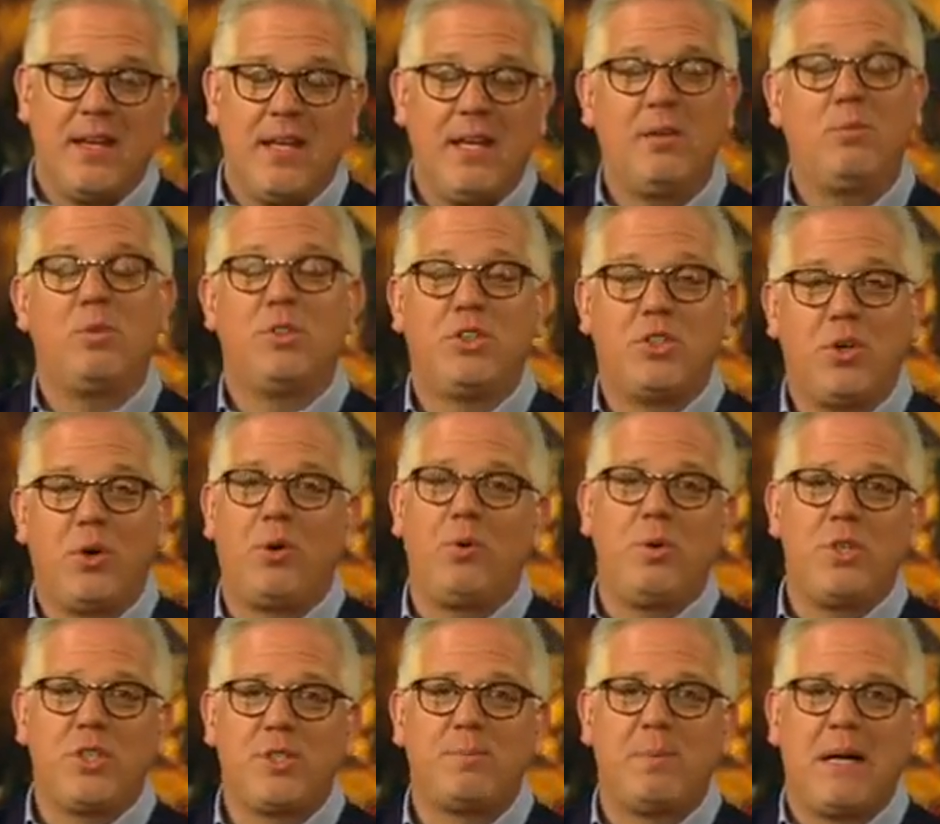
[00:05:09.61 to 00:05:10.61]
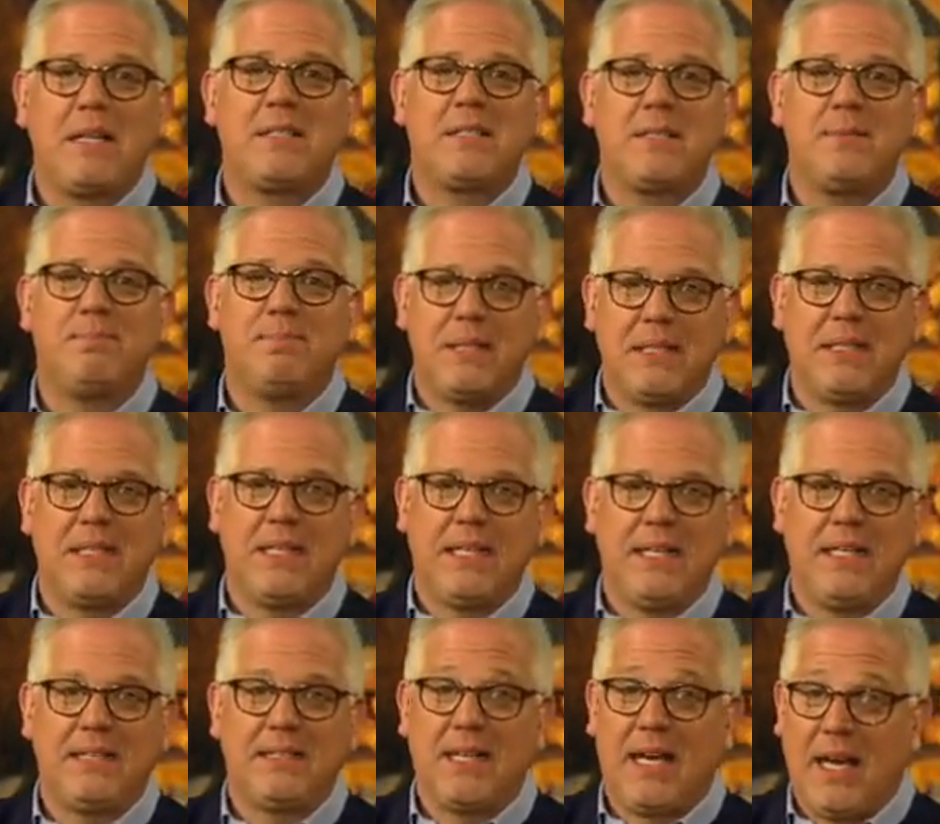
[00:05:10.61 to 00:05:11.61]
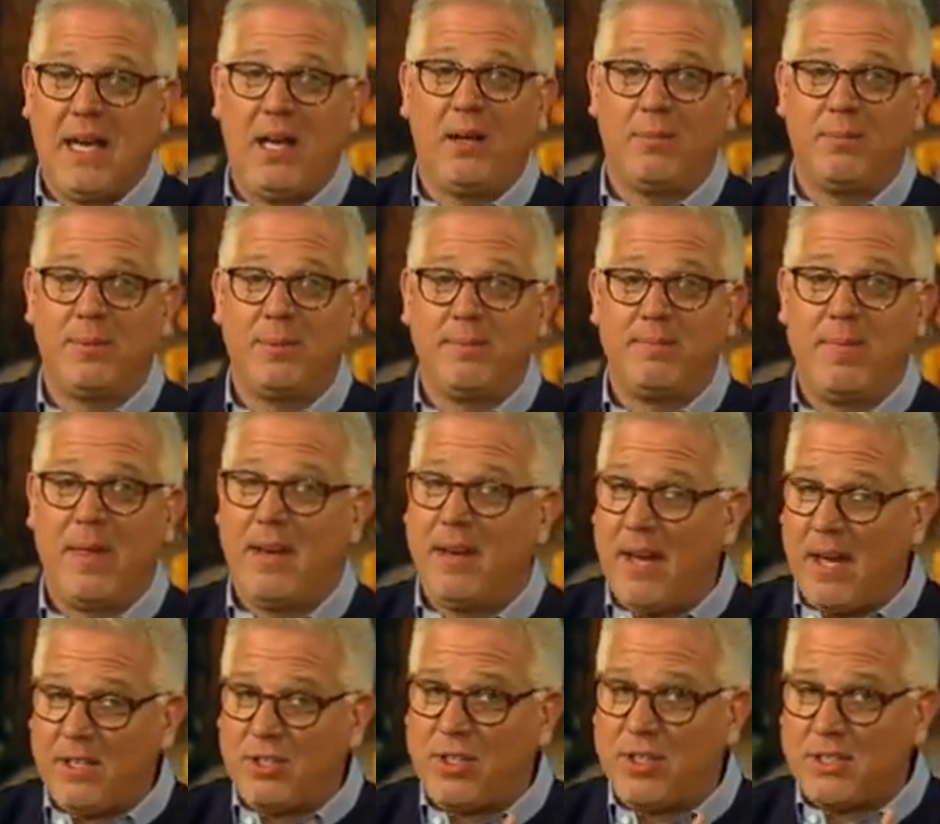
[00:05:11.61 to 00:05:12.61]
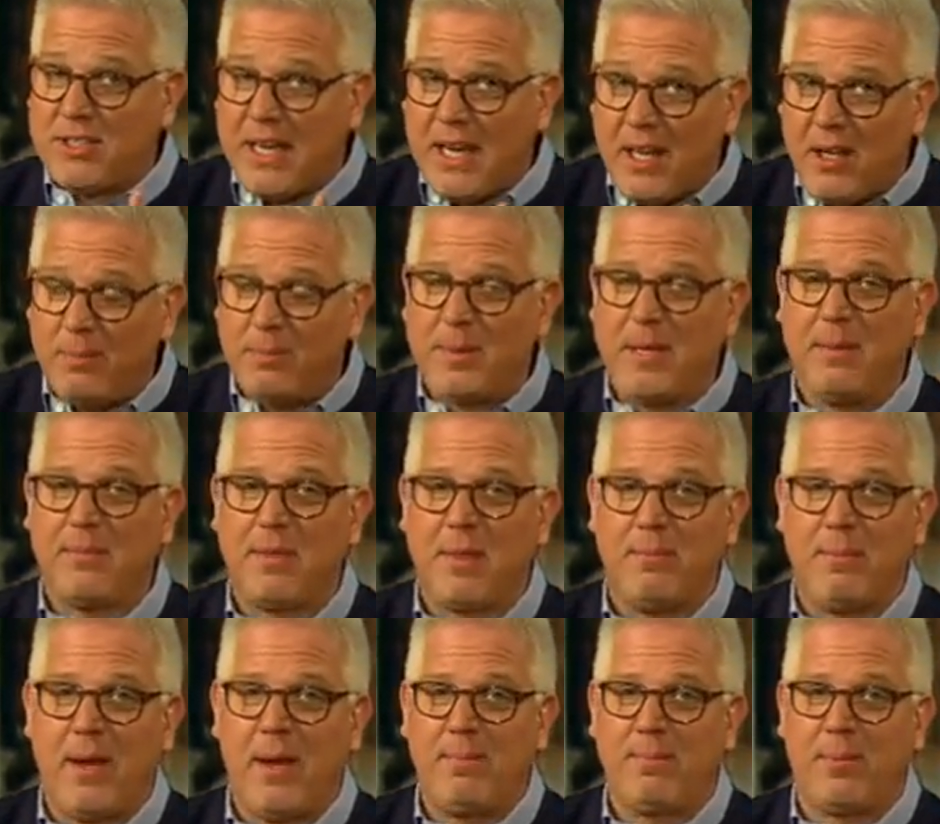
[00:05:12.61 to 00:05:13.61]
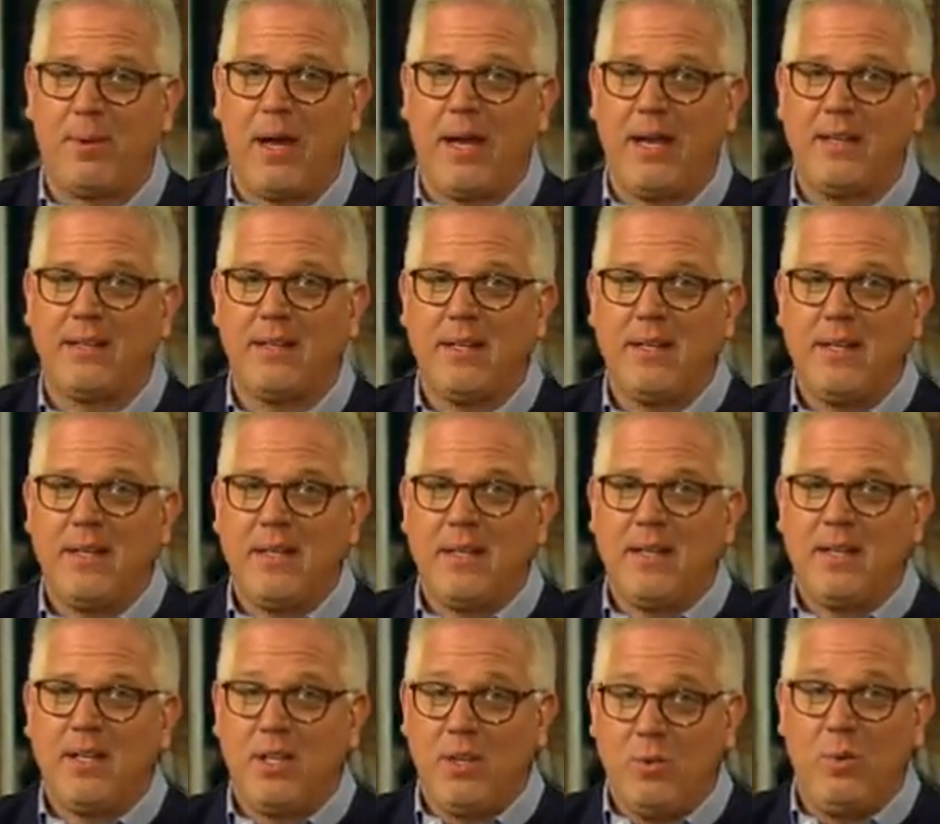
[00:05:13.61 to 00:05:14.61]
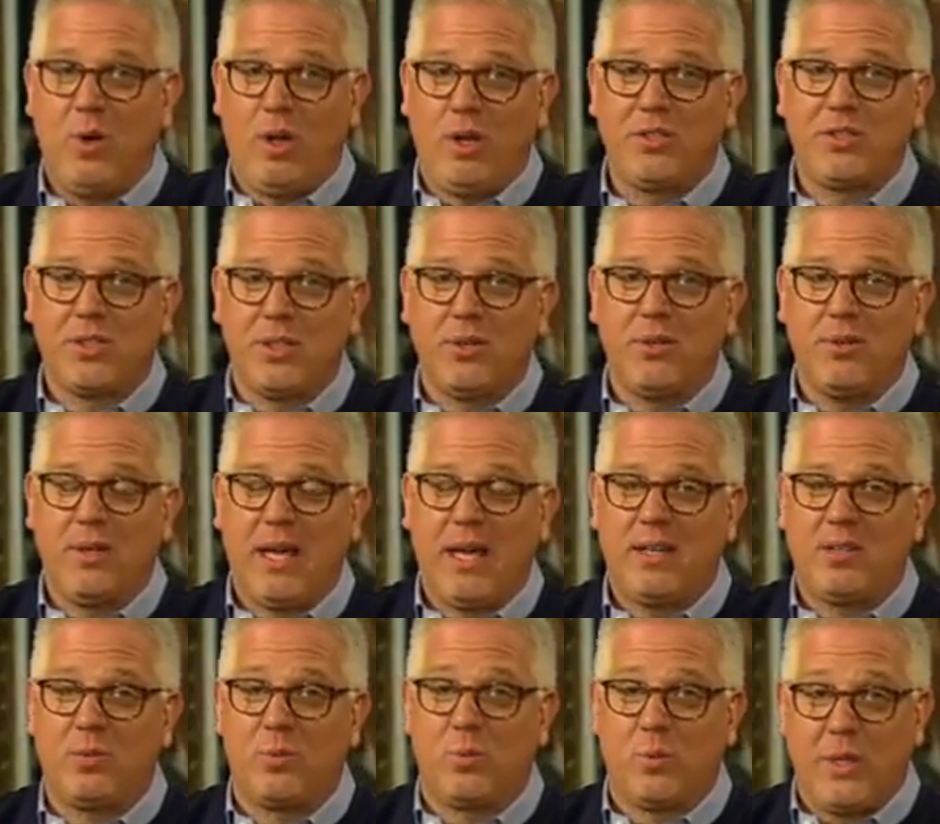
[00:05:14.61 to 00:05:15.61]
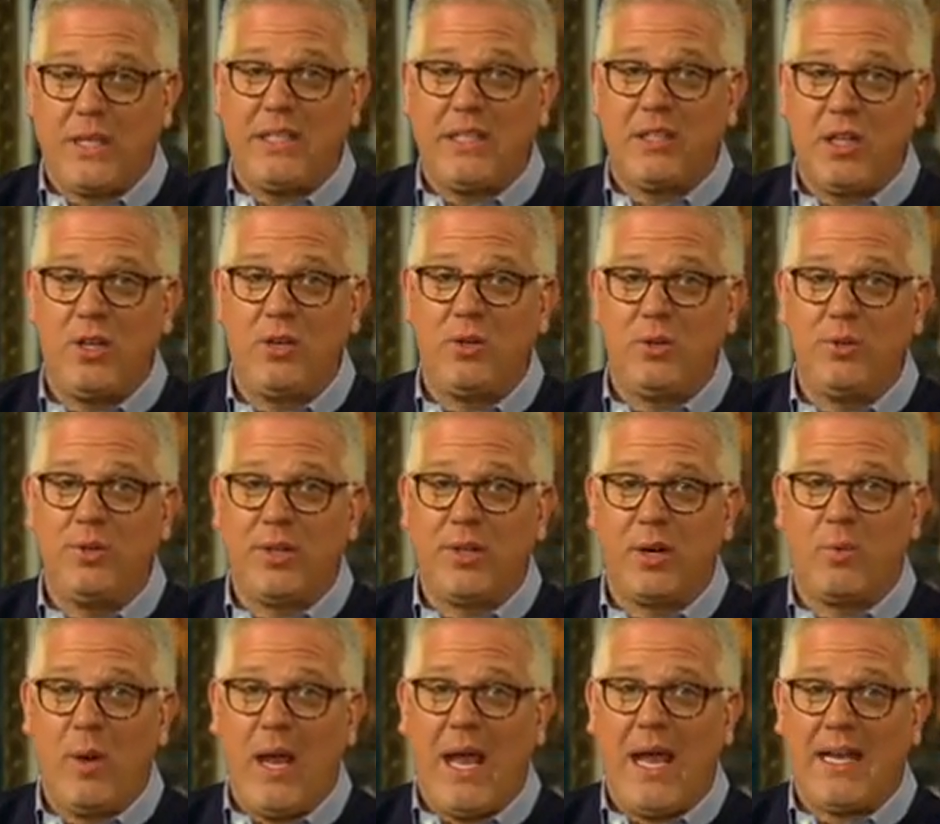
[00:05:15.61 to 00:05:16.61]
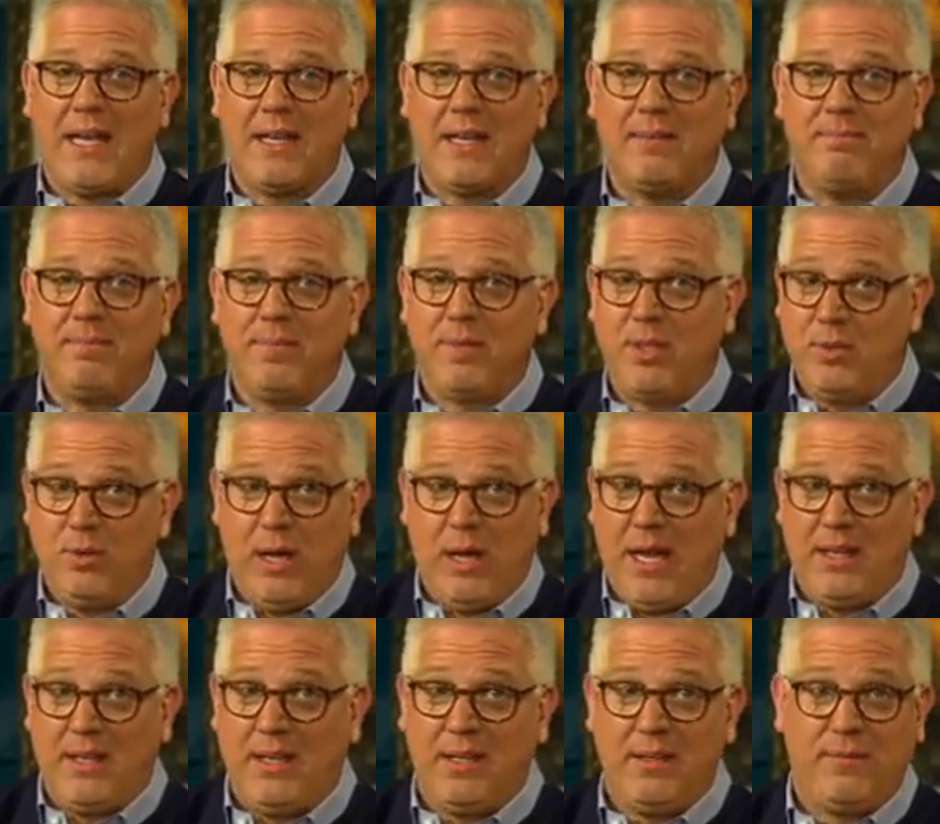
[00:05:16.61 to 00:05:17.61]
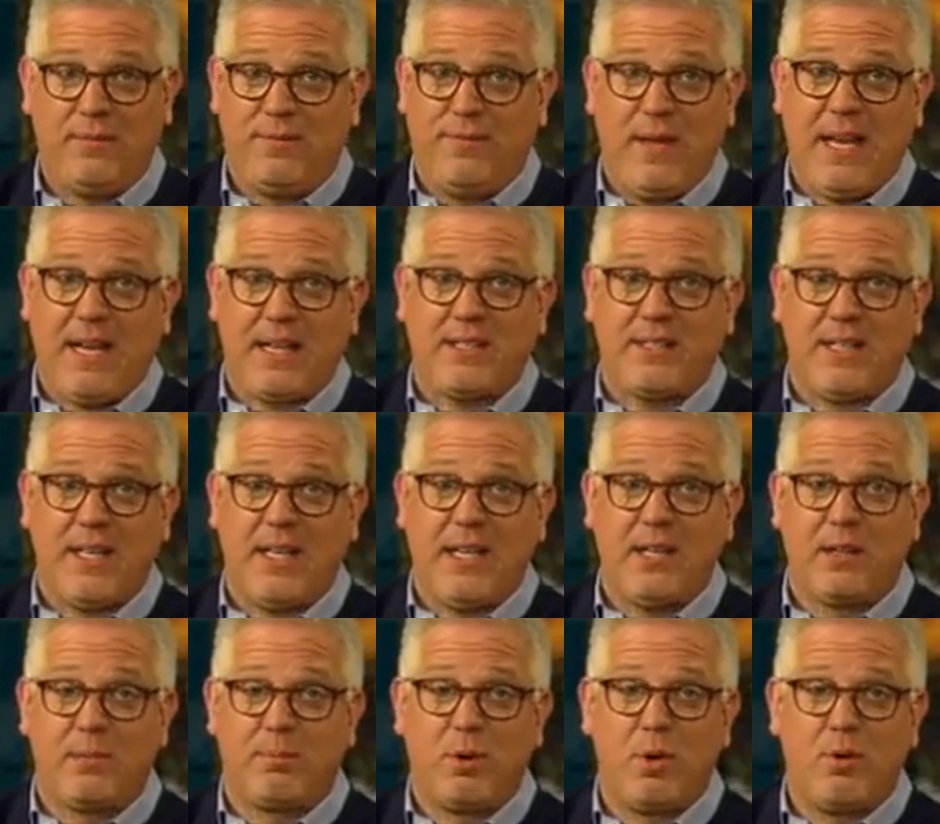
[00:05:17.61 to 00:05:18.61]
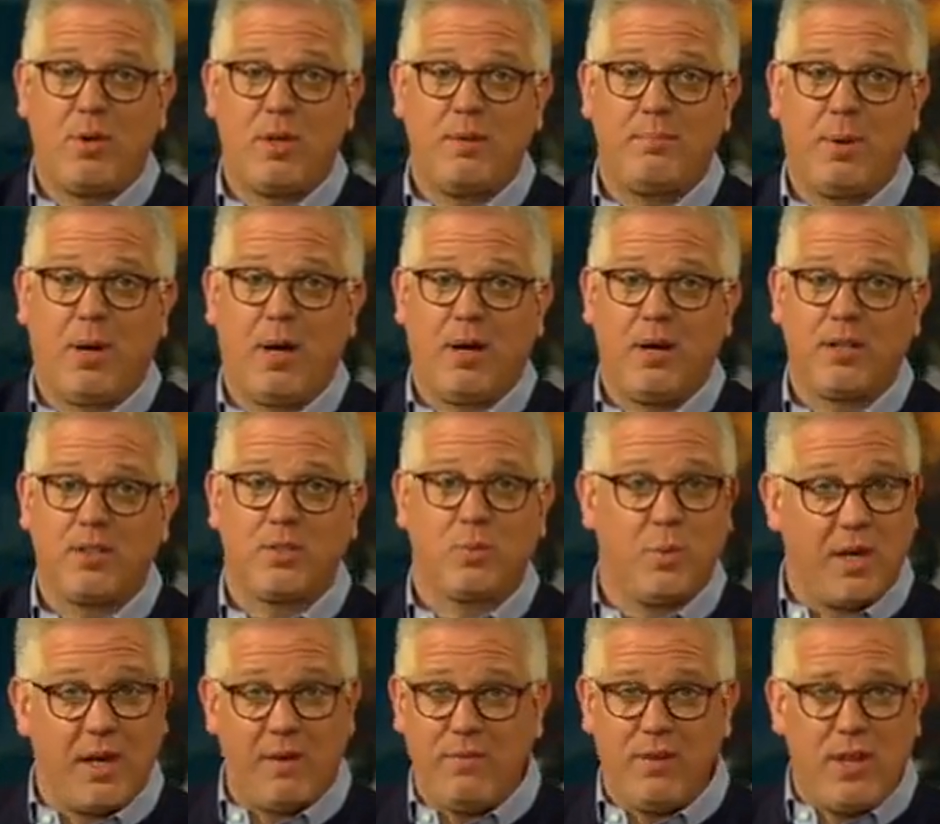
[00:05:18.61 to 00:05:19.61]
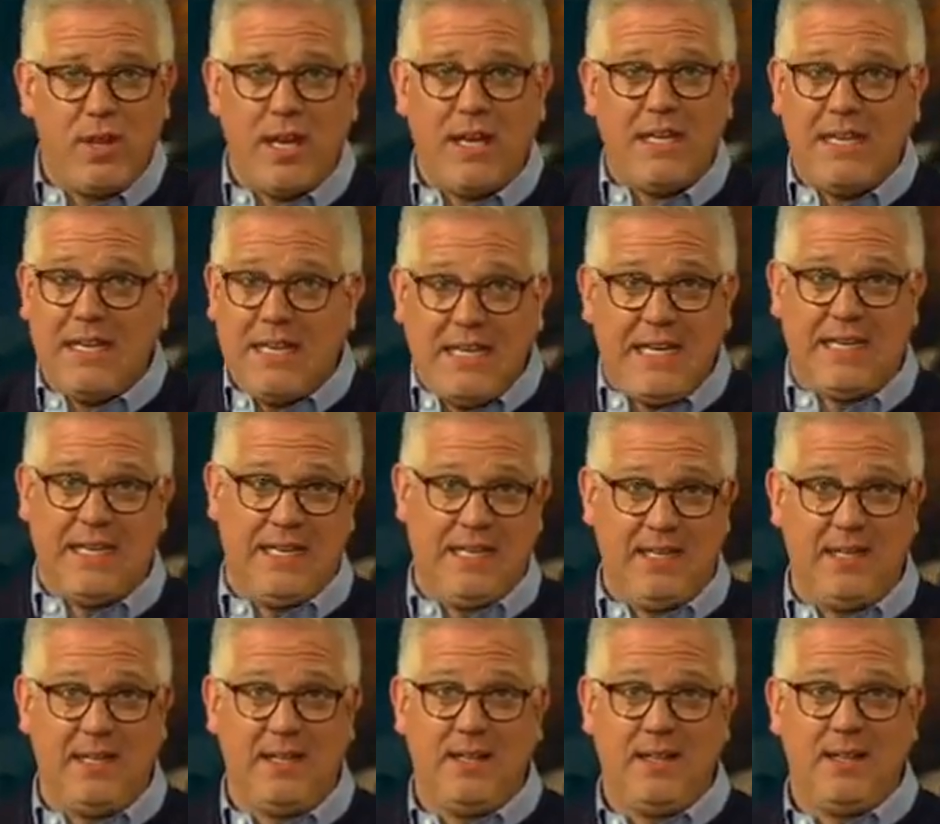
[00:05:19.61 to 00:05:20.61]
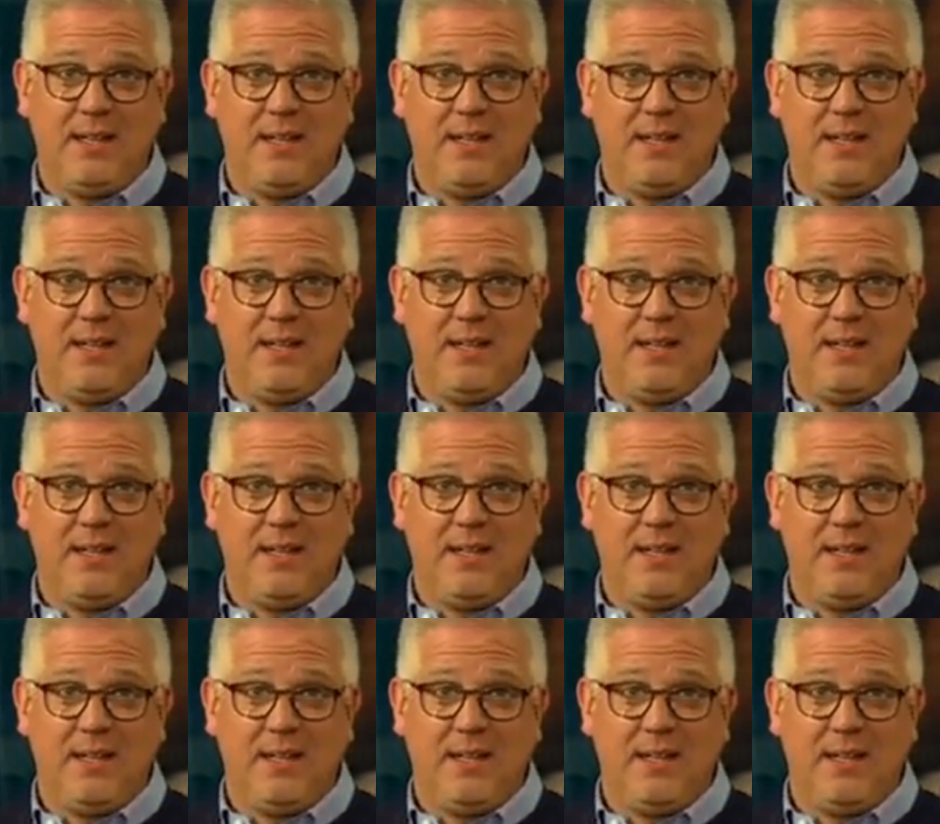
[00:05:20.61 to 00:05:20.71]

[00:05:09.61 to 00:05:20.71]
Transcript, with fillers: It was your responsibility to help, and not just help get them upright. You also had to reload their wagon. You had to fix any of the broken parts. Whatever they needed,